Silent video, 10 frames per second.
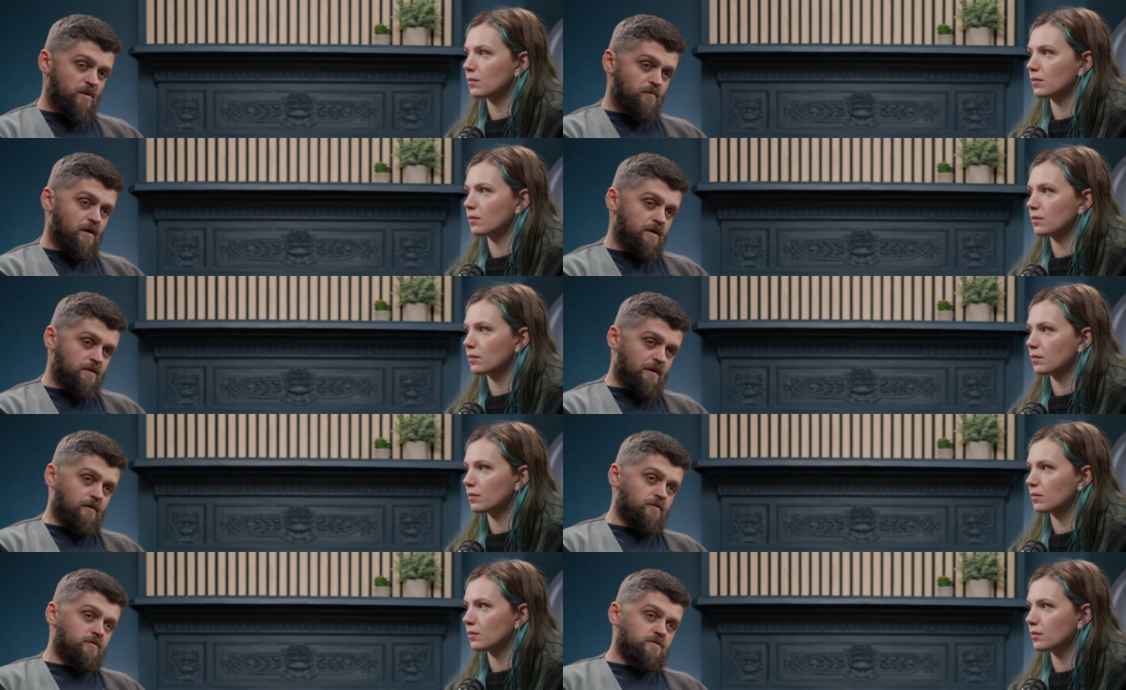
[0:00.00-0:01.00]
Speaker 1: Bitbucket
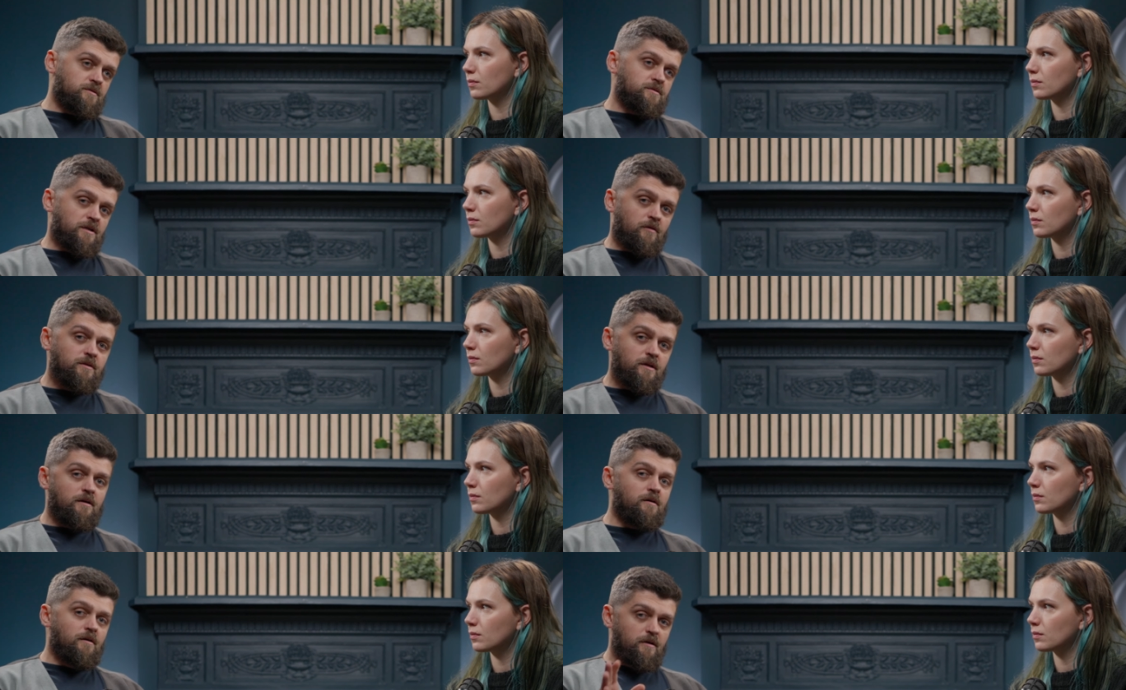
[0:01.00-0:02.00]
Cloud users out
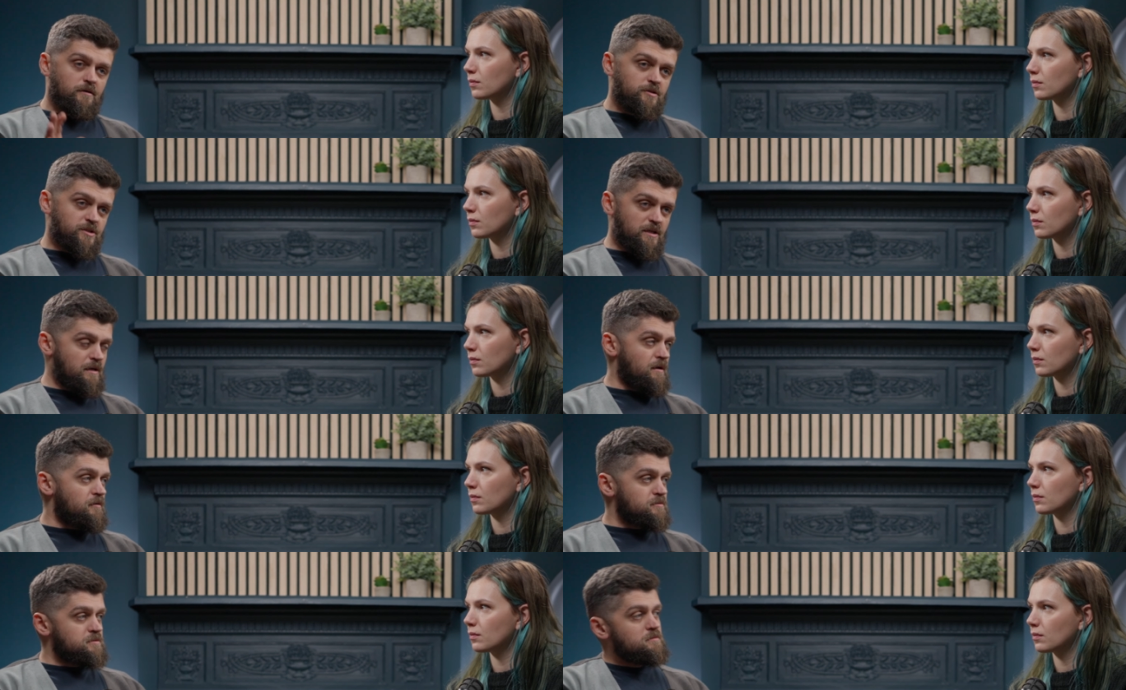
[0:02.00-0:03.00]
there, check it
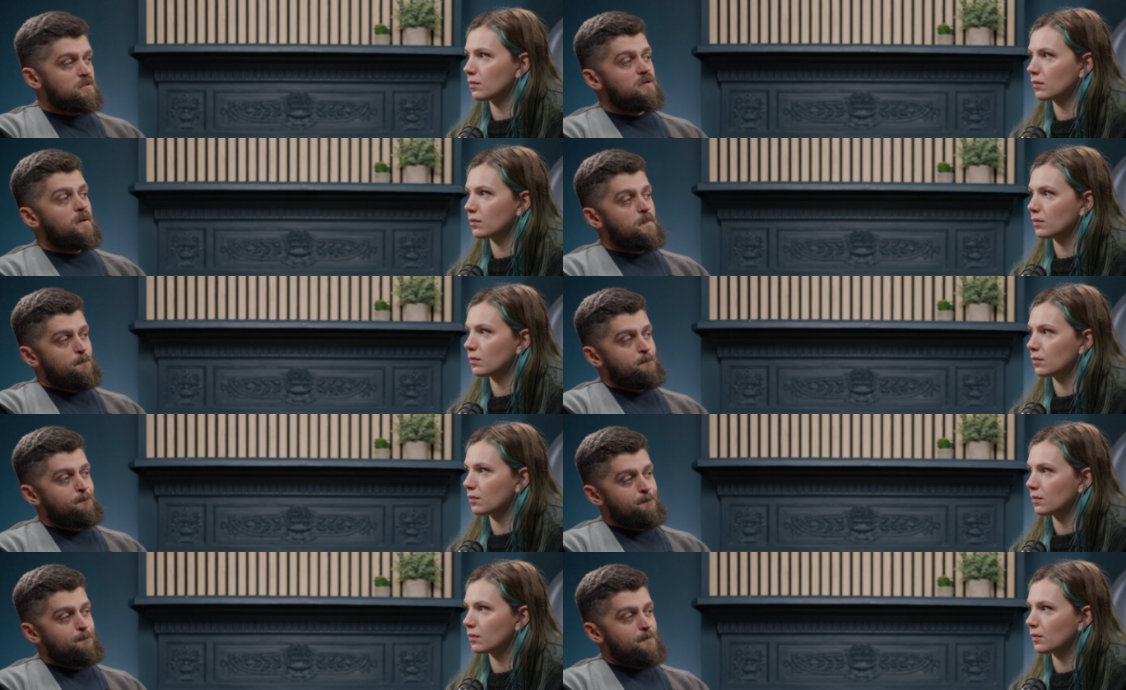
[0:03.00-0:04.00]
out
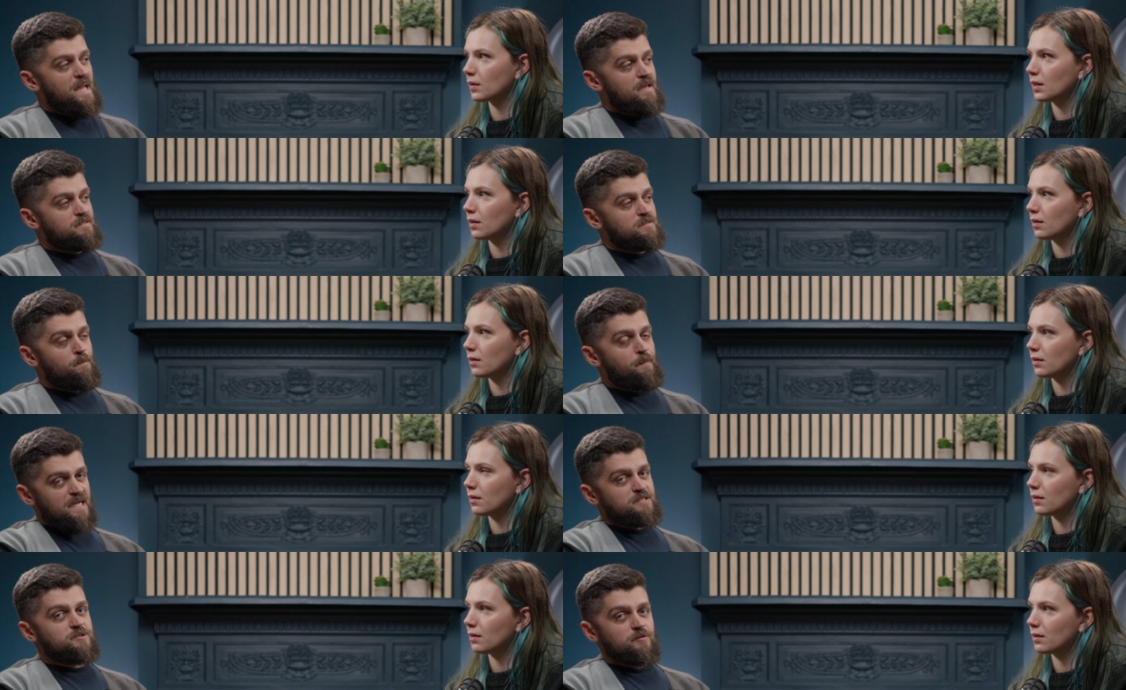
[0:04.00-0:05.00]
and
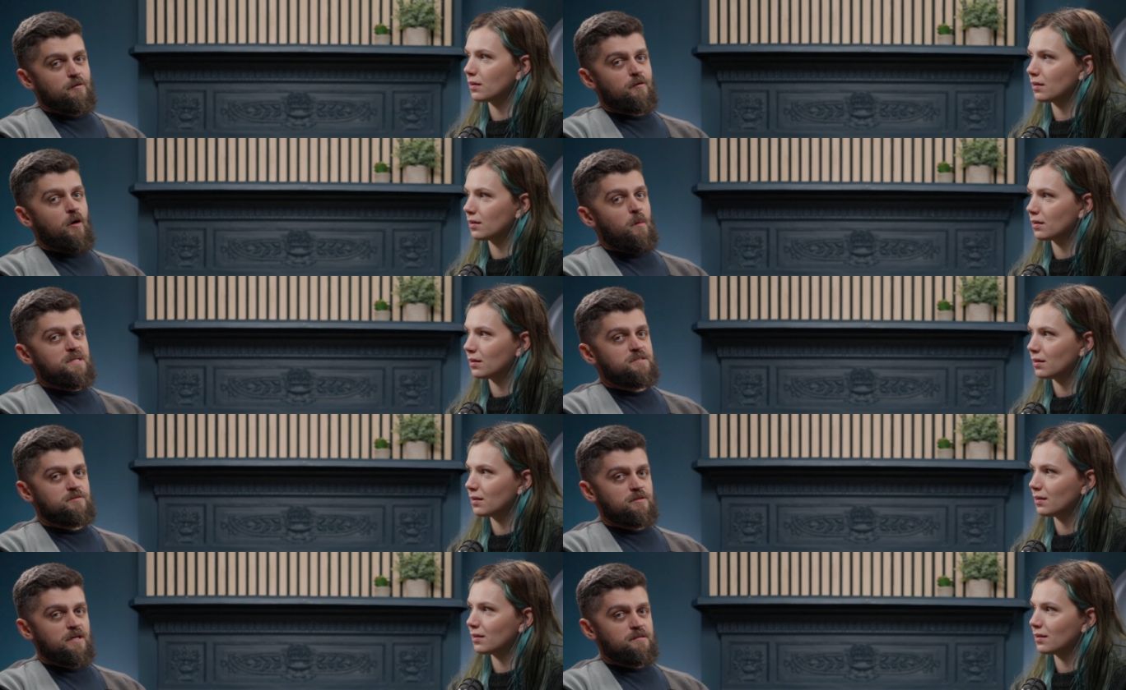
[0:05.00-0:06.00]
batch your comments
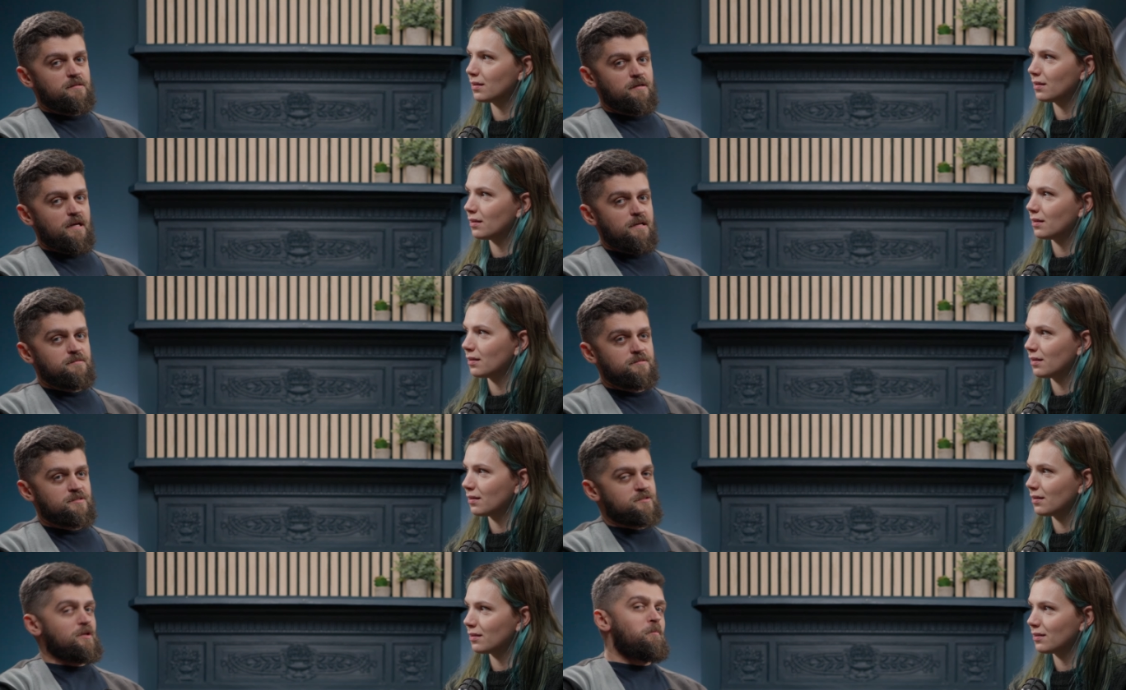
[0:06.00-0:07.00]
together and
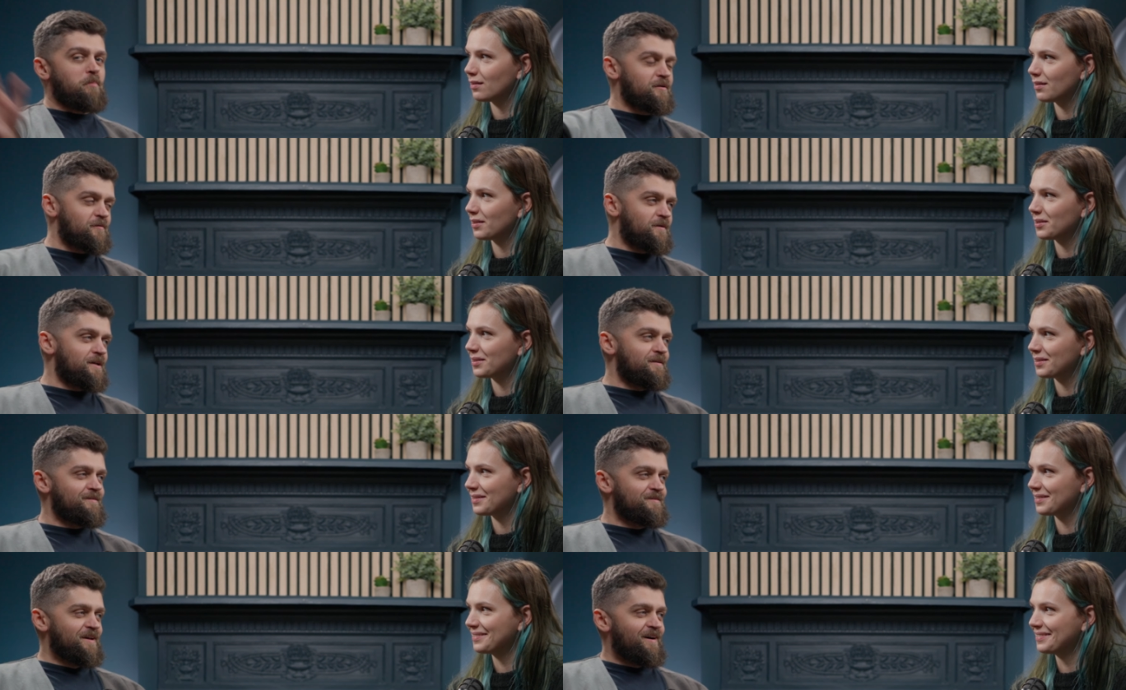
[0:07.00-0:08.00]
stop
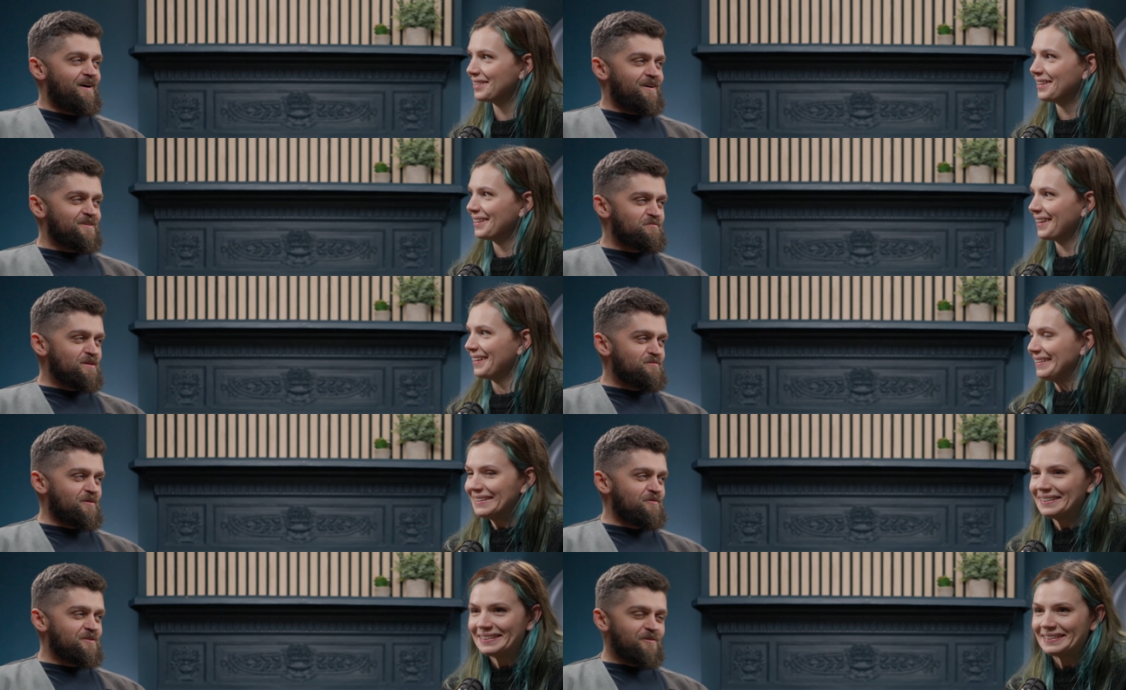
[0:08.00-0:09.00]
bothering other
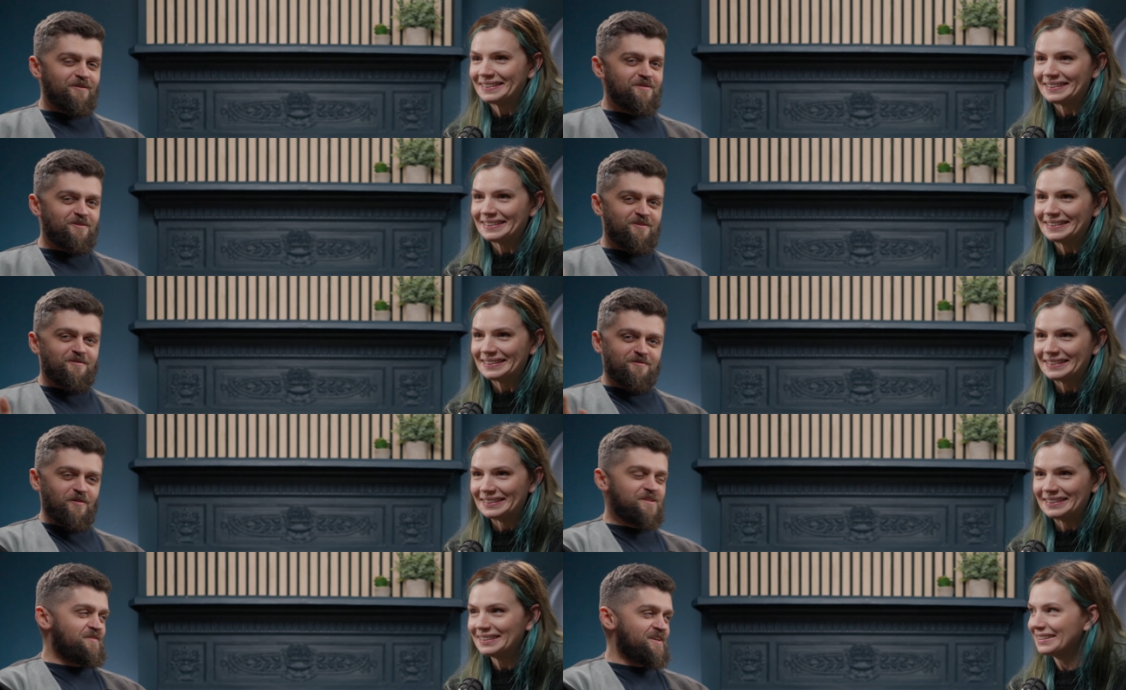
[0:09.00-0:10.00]
people with all of your
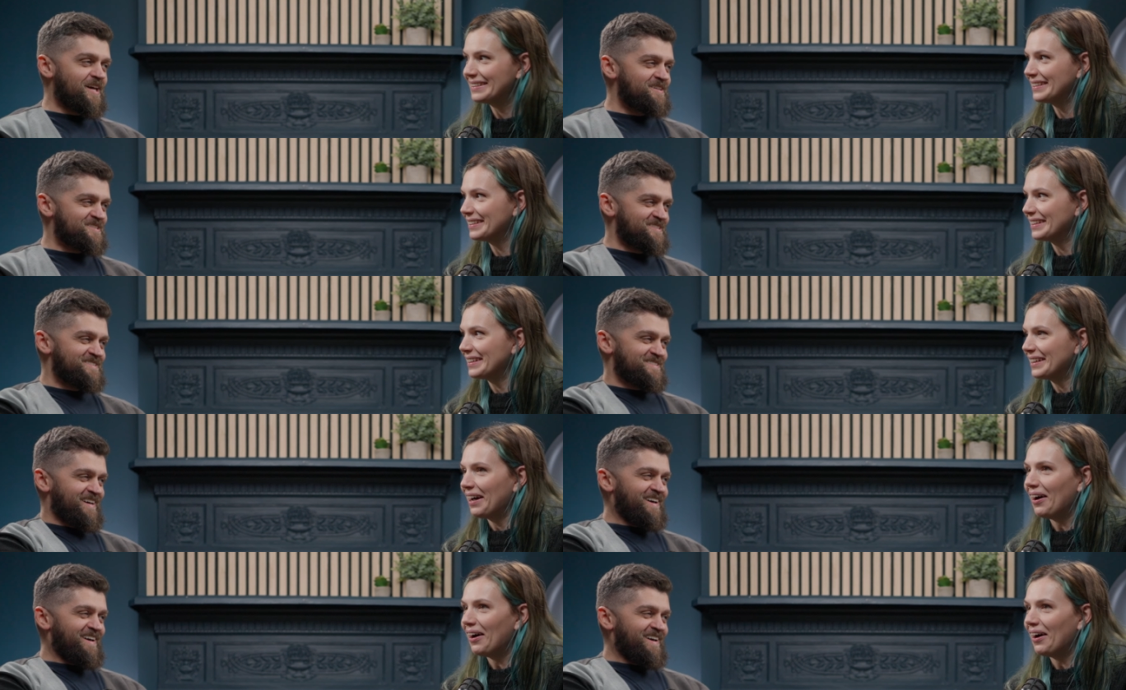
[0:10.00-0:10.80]
notifications.